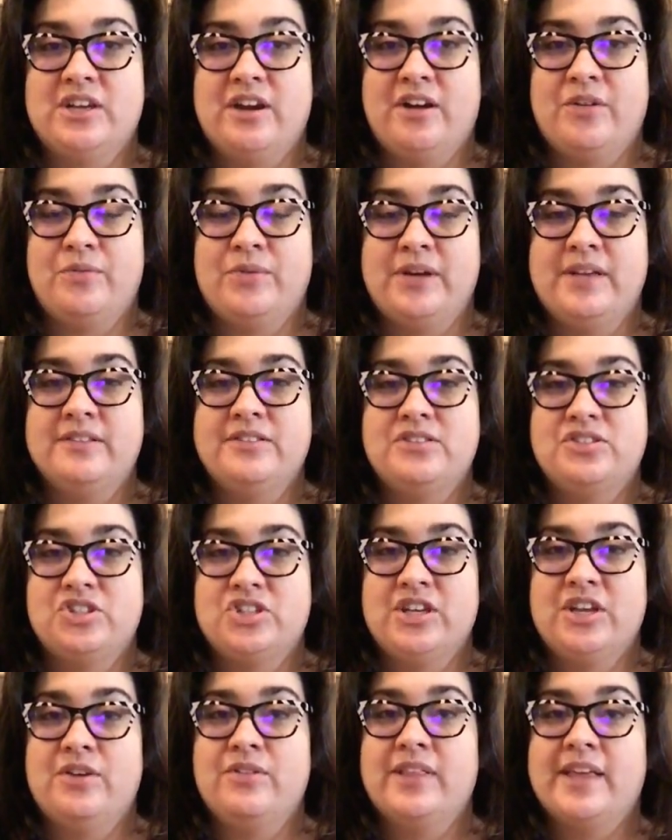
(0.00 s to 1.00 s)
got it with.
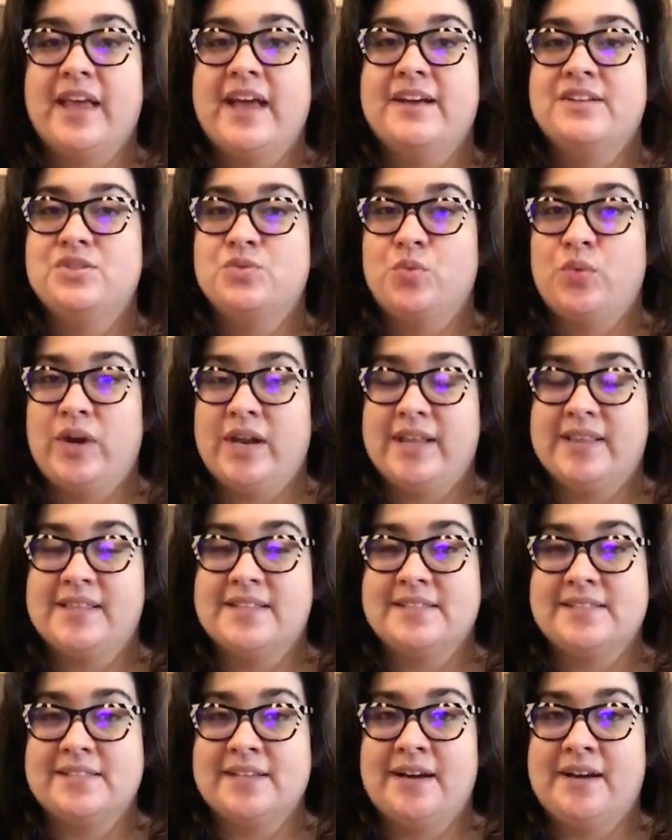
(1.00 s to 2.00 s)
She only has one at
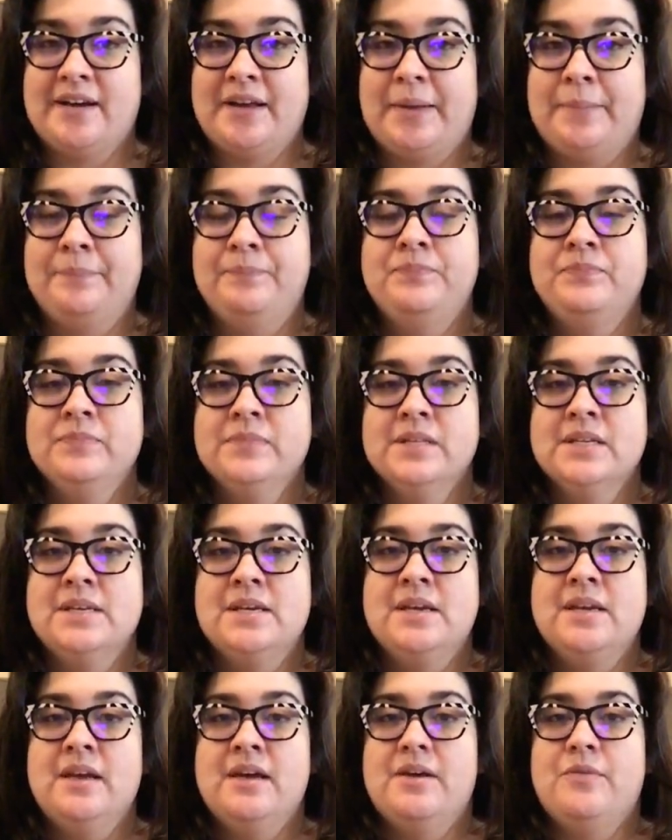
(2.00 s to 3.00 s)
this time.
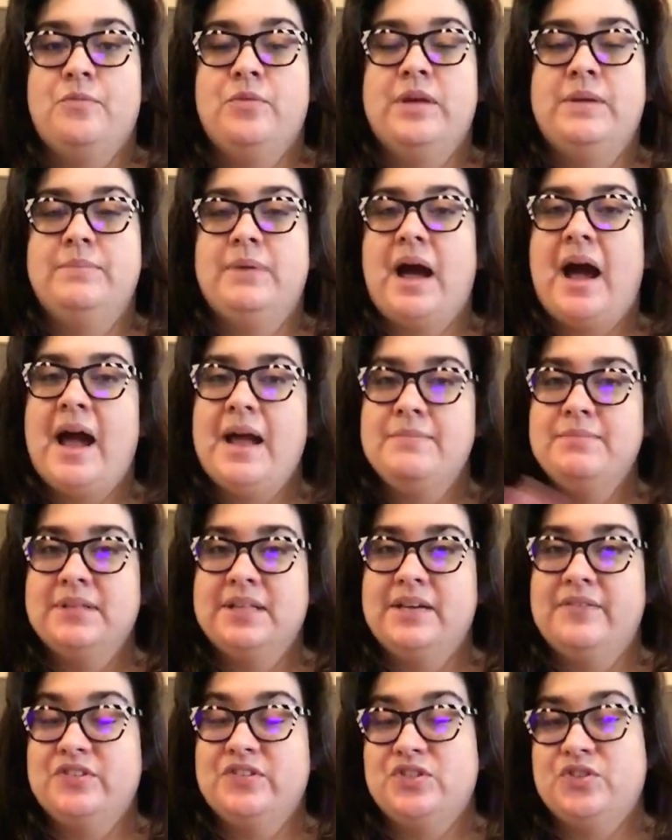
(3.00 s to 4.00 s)
I
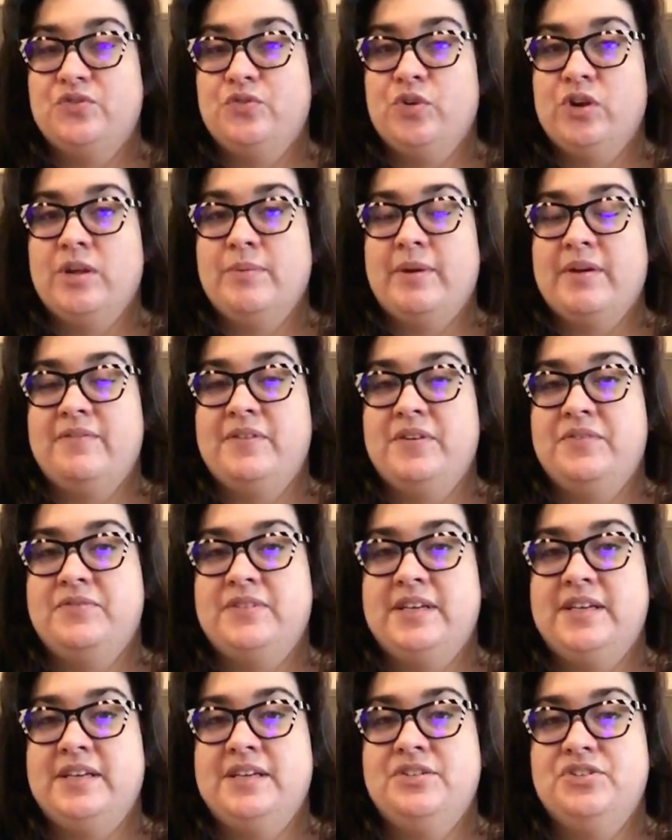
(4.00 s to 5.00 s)
believe it's a 40 by
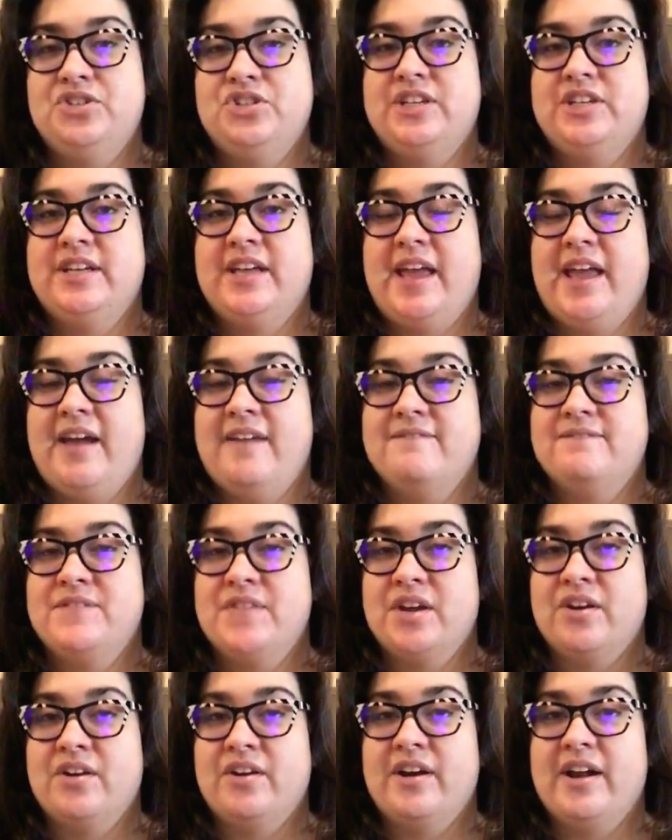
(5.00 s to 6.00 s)
50. She can't
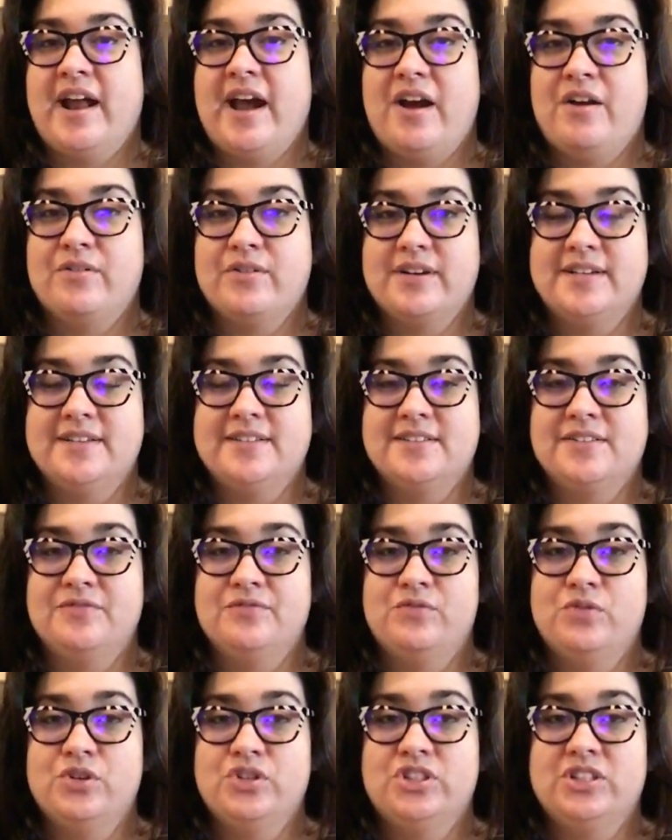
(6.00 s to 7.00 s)
figure it out because
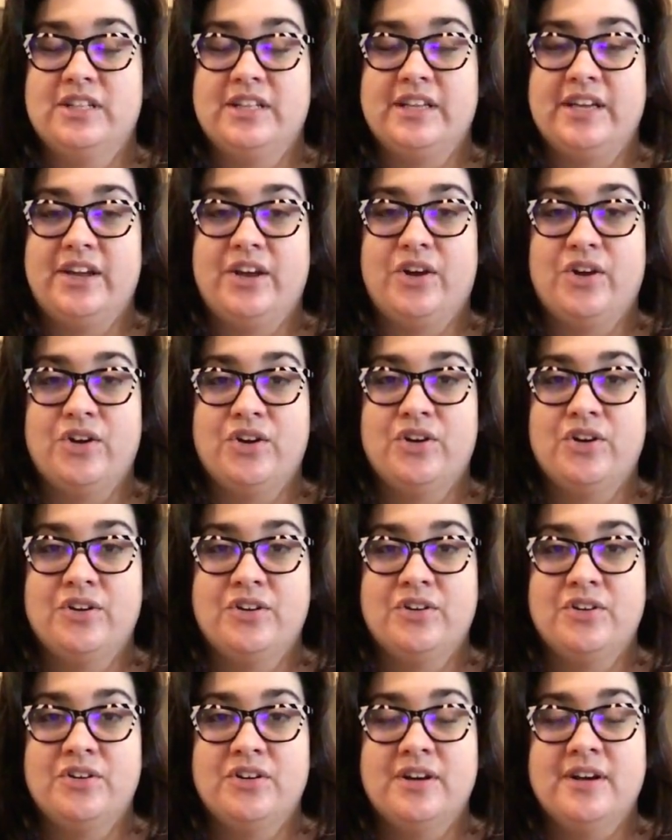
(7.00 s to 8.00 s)
unfortunately
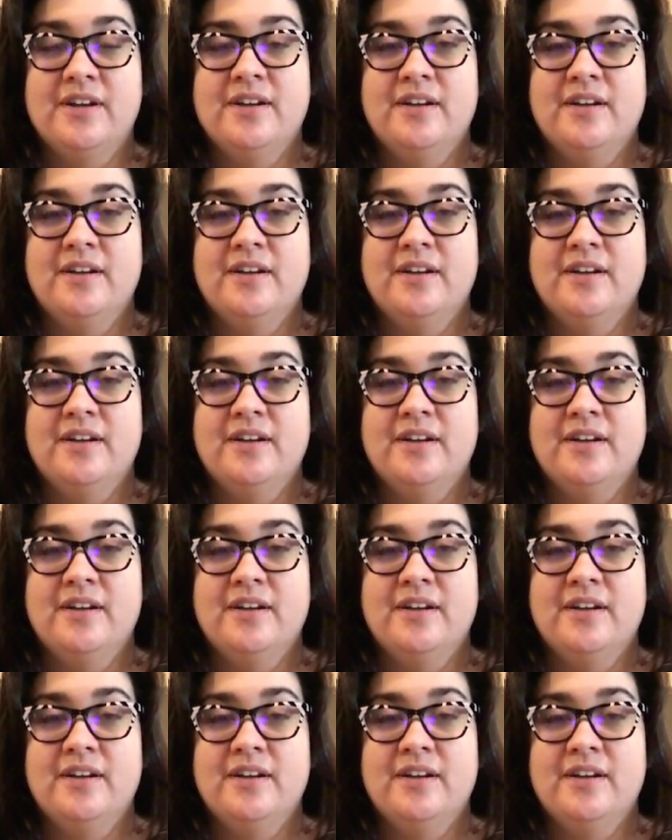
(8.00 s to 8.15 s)
her